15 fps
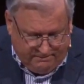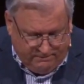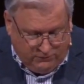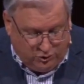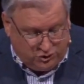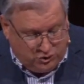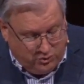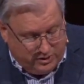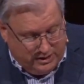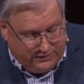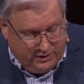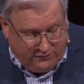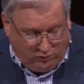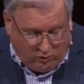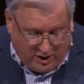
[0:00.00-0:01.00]
Verse 20,
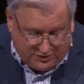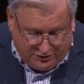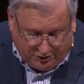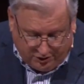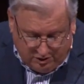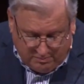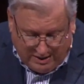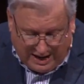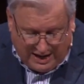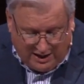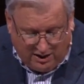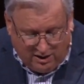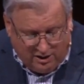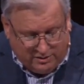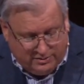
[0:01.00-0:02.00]
therefore I turned my
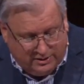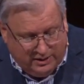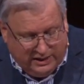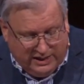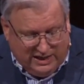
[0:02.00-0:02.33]
heart